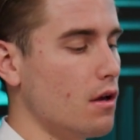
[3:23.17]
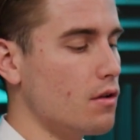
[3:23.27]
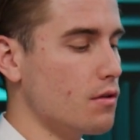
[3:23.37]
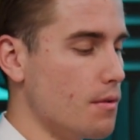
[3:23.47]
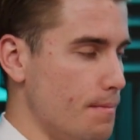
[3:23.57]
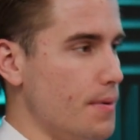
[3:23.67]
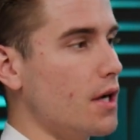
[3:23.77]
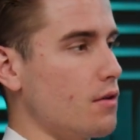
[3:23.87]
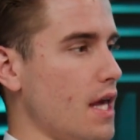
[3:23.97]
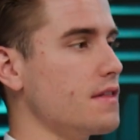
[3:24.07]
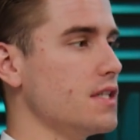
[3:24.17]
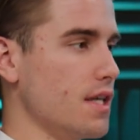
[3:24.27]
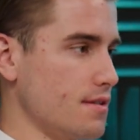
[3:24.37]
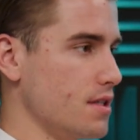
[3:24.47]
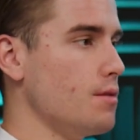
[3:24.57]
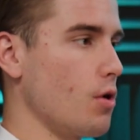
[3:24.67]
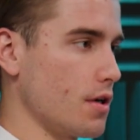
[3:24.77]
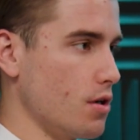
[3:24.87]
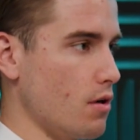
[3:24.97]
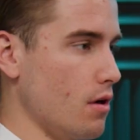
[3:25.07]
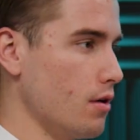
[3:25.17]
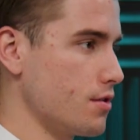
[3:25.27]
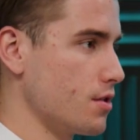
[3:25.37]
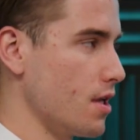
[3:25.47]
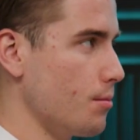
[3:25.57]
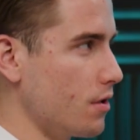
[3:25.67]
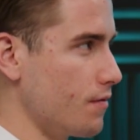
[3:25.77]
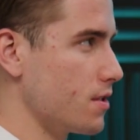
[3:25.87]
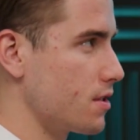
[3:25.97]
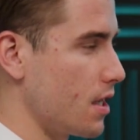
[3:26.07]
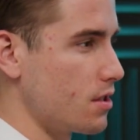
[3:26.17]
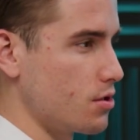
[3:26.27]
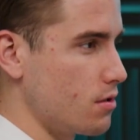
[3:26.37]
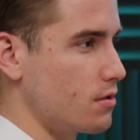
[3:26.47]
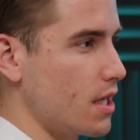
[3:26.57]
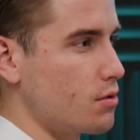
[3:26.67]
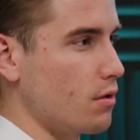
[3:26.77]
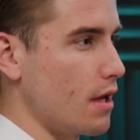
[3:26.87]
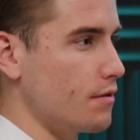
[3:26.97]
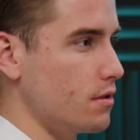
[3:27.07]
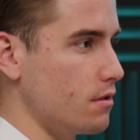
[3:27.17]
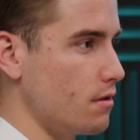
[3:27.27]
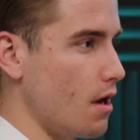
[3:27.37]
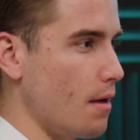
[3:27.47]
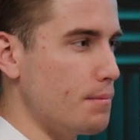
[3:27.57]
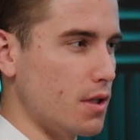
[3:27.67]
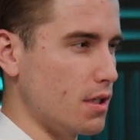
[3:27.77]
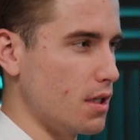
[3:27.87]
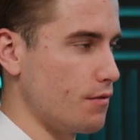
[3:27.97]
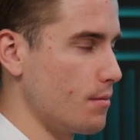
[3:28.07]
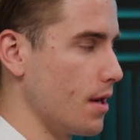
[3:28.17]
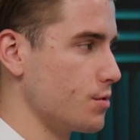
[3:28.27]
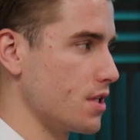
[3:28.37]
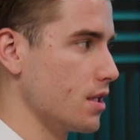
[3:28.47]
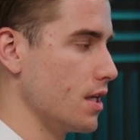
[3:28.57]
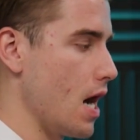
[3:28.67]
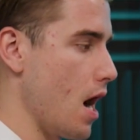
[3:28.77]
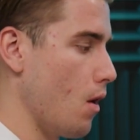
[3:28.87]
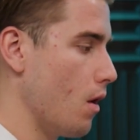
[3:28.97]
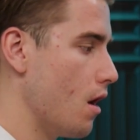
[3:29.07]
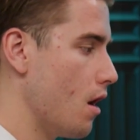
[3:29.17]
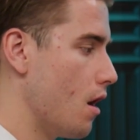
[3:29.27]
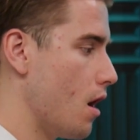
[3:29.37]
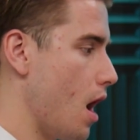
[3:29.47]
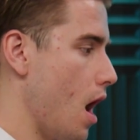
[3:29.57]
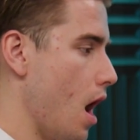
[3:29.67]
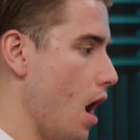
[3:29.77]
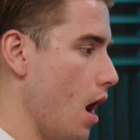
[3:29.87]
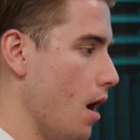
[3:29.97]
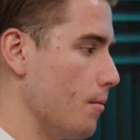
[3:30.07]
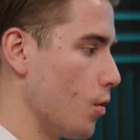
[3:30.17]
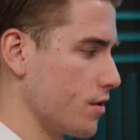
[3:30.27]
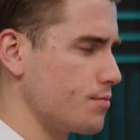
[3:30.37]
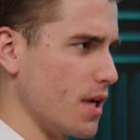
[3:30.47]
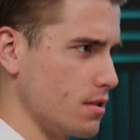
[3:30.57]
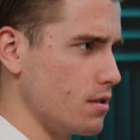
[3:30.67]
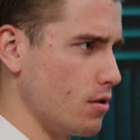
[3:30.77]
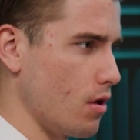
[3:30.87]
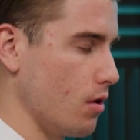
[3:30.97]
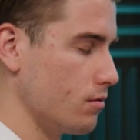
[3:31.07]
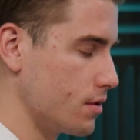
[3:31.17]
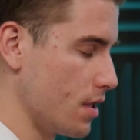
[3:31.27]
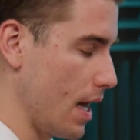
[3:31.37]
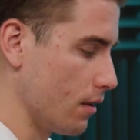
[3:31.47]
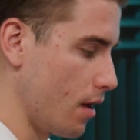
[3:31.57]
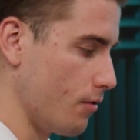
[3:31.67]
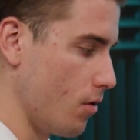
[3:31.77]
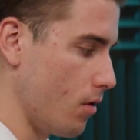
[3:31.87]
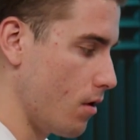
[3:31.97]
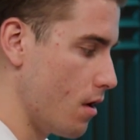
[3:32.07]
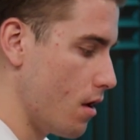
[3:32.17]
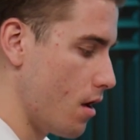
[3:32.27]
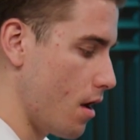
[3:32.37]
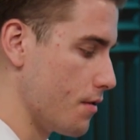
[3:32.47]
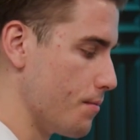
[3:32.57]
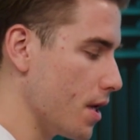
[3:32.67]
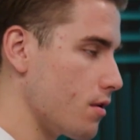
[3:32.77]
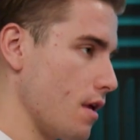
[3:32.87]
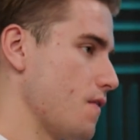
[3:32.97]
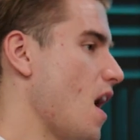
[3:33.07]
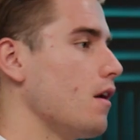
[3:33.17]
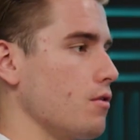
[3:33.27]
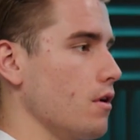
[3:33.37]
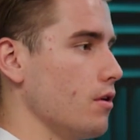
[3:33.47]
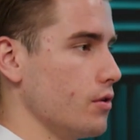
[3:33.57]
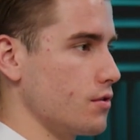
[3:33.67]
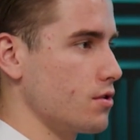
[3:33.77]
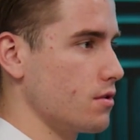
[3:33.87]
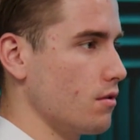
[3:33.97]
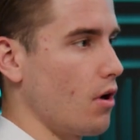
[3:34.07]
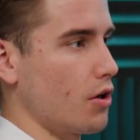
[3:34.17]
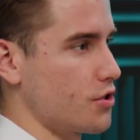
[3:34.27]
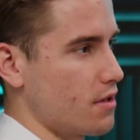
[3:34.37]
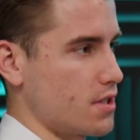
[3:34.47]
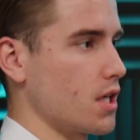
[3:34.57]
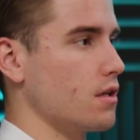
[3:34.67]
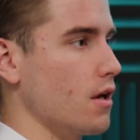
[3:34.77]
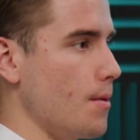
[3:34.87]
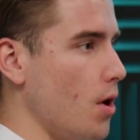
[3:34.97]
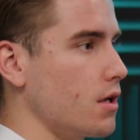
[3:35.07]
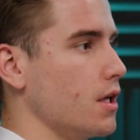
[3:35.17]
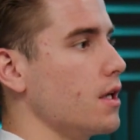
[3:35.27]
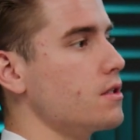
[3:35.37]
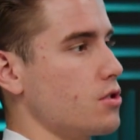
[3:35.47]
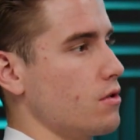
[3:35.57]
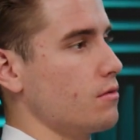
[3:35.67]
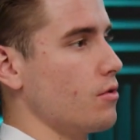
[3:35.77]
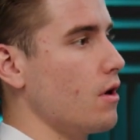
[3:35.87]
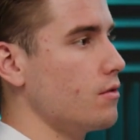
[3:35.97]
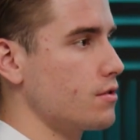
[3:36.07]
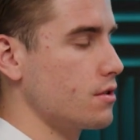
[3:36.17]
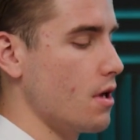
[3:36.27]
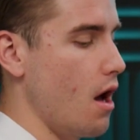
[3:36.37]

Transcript: the bigger that the DST market grows, and I believe it's 10 to 11 billion, if I'm not mistaken now, or expected to grow to that level, the bigger that grows, the larger the secondary market in turn grows,